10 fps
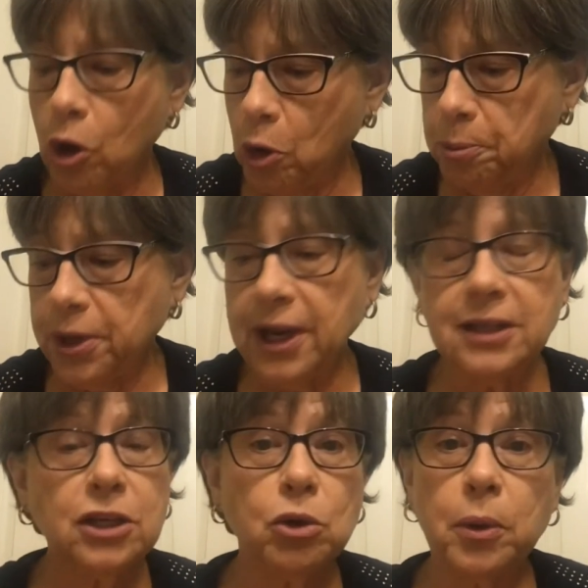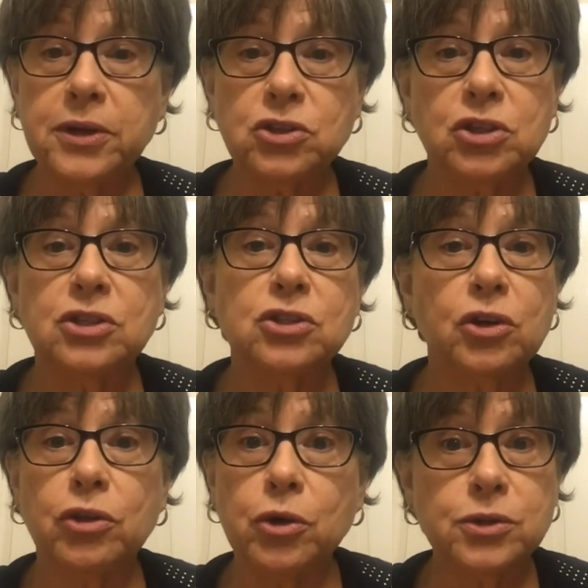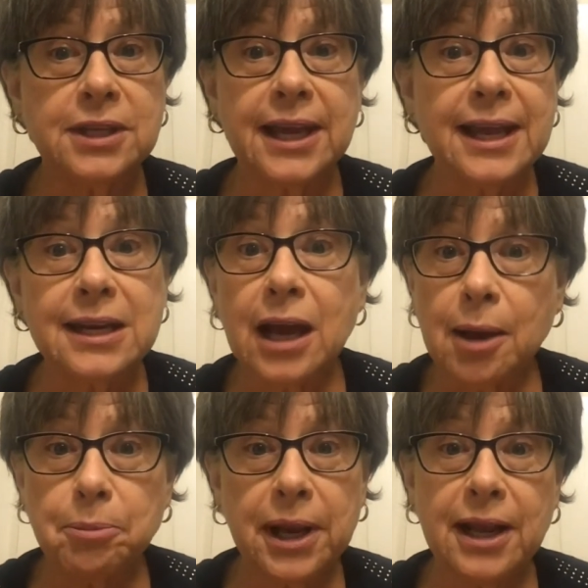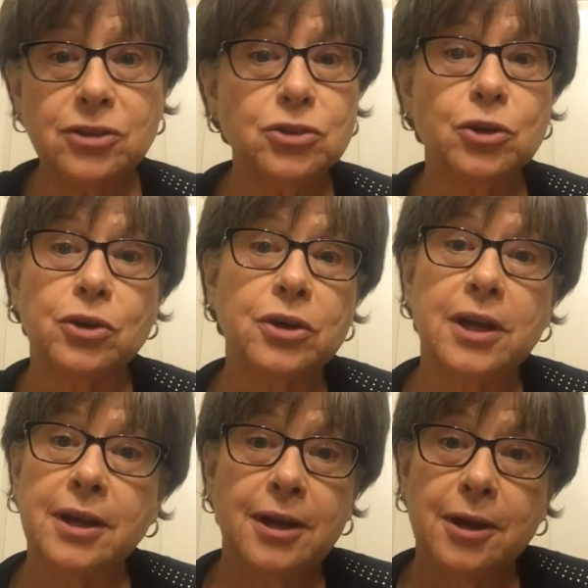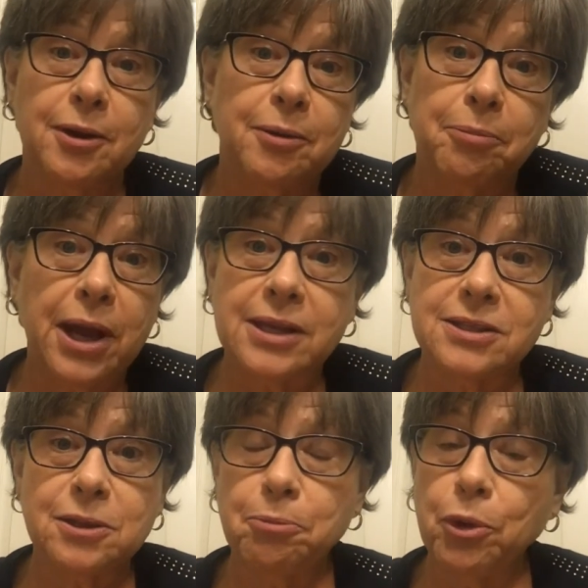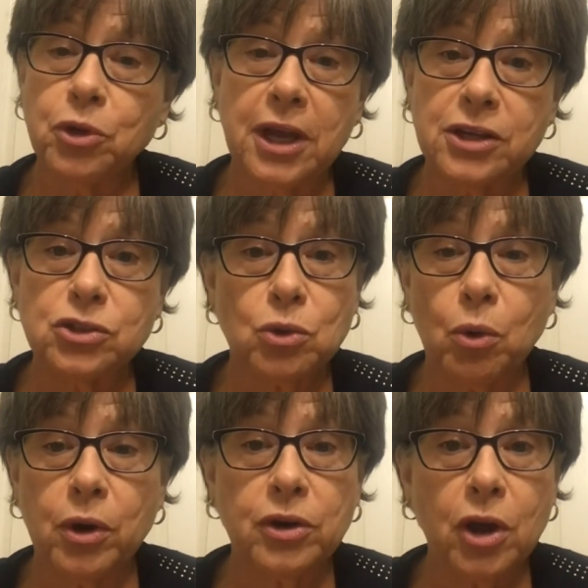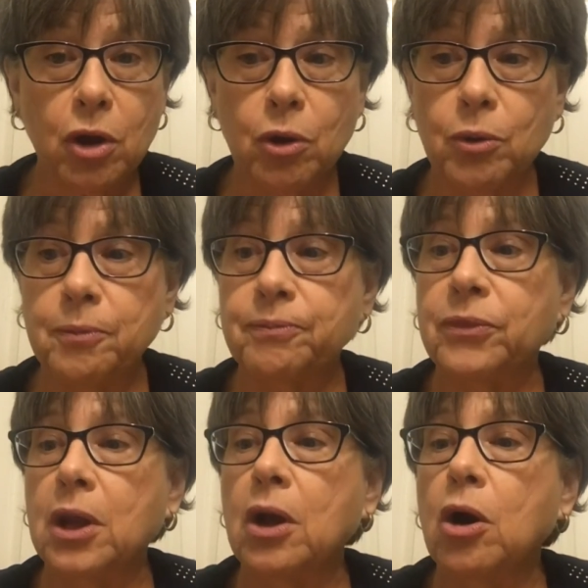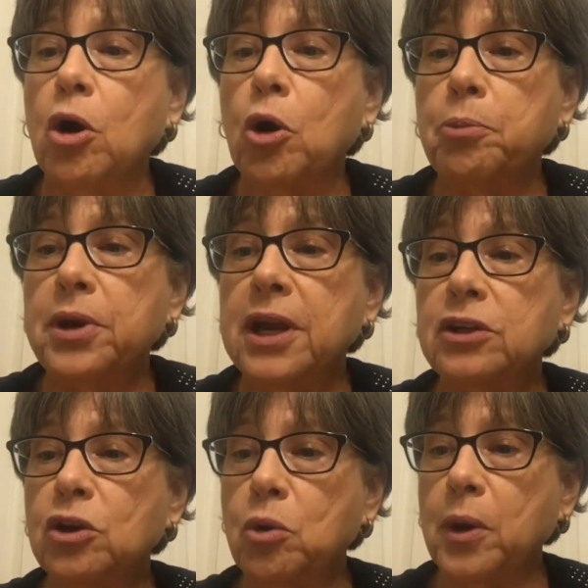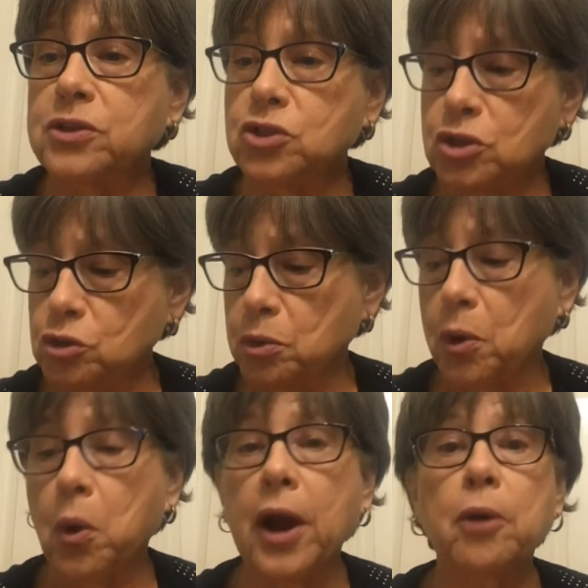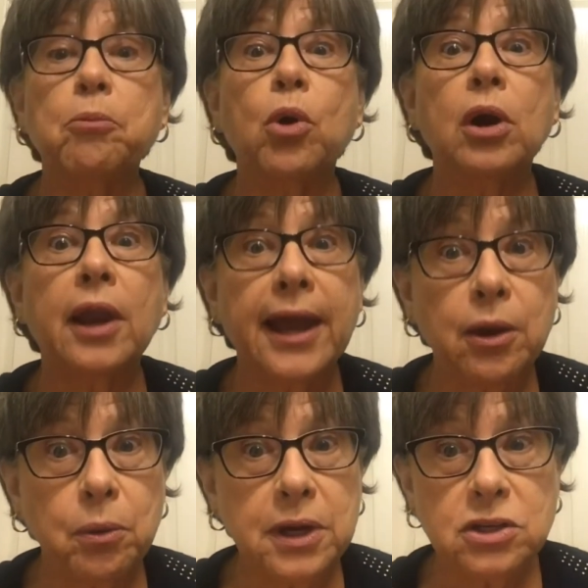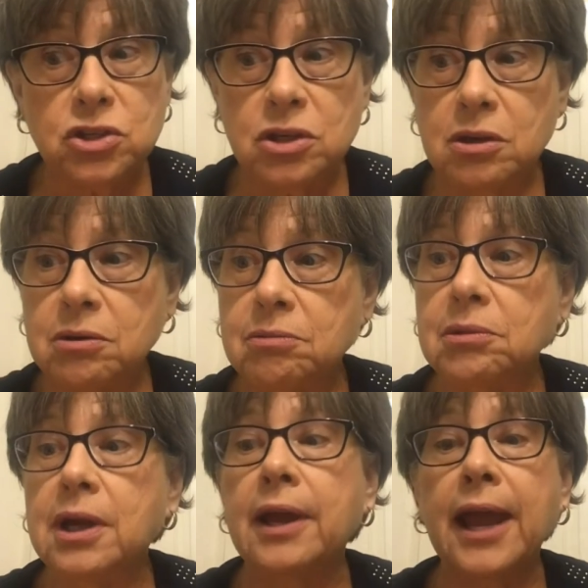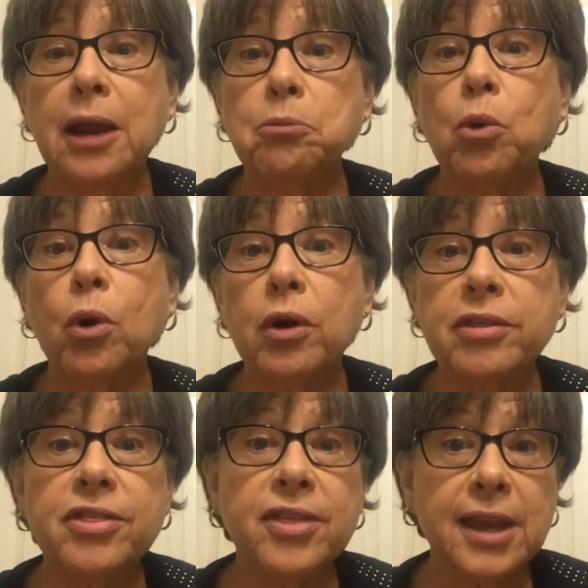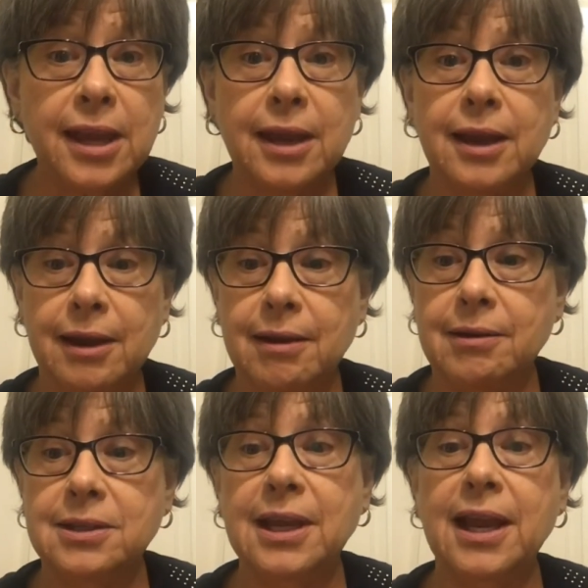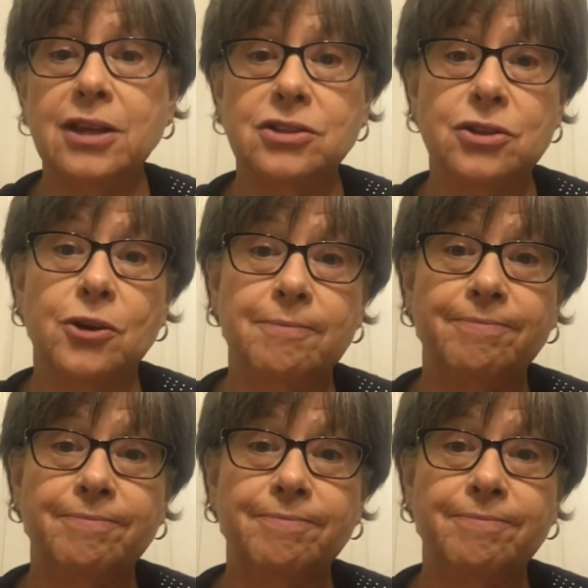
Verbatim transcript: Open-ended questions are those that cannot be answered by a simple yes or no. Open-ended questions require more language and more thinking to answer.